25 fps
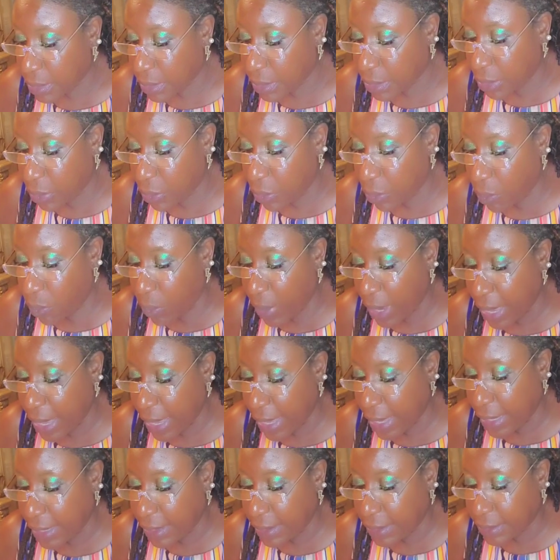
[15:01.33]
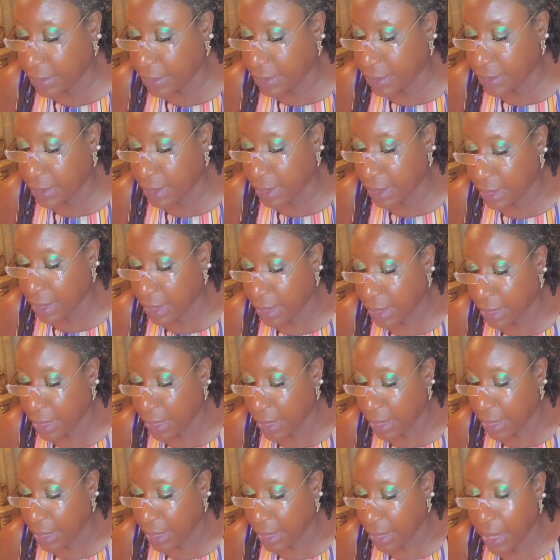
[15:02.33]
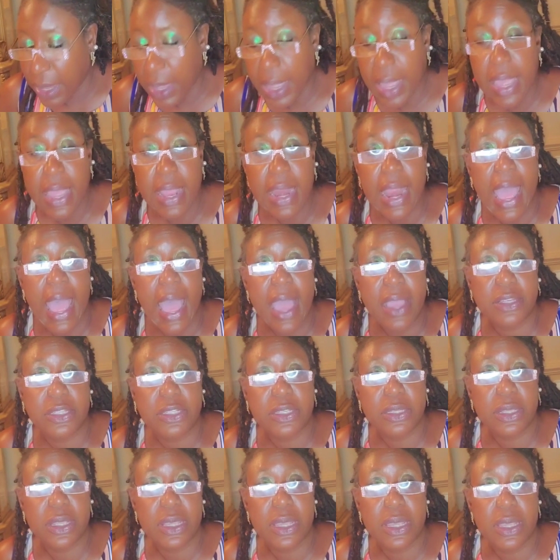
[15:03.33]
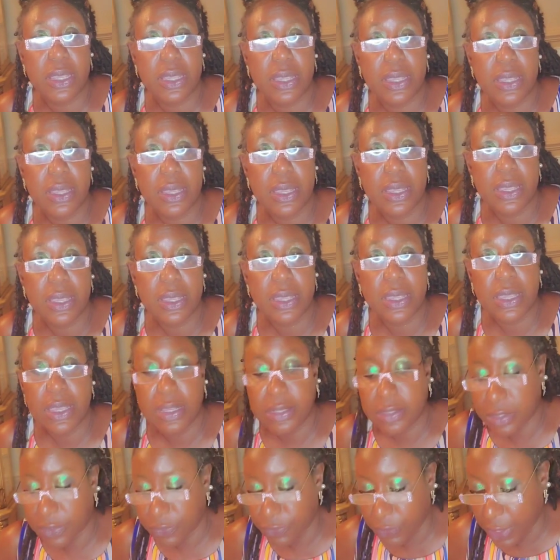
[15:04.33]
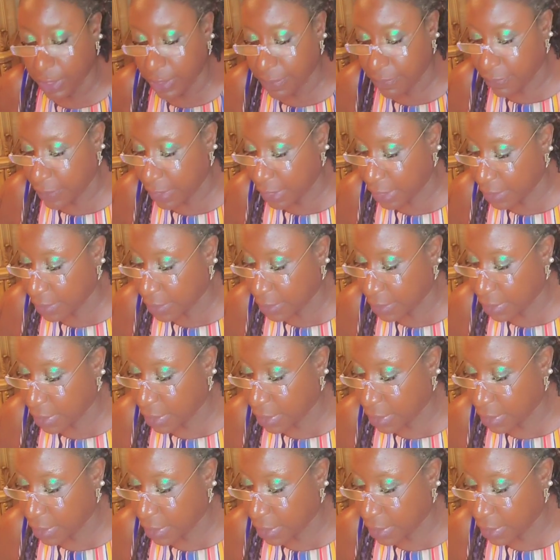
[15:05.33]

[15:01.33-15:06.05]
the ways it actually gets rid of it.